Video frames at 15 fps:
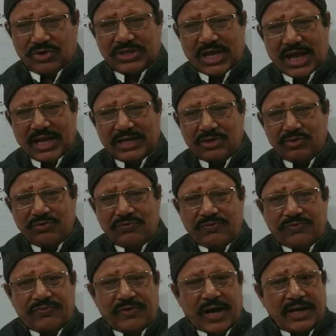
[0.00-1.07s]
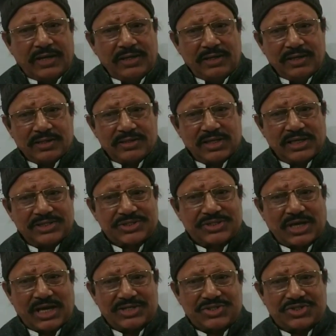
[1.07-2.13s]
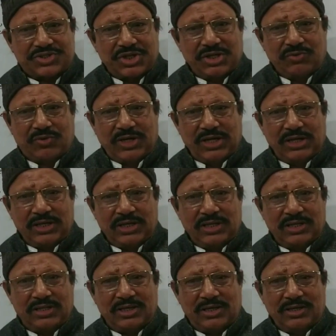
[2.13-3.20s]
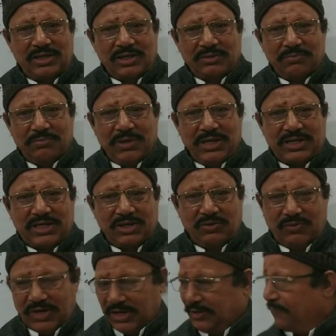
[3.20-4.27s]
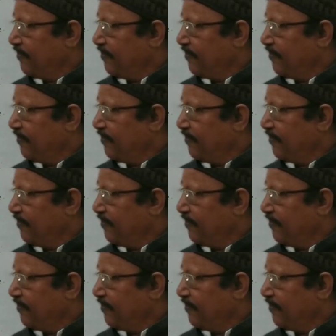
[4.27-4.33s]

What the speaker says: and you find the stars twinkling in the Milky Way.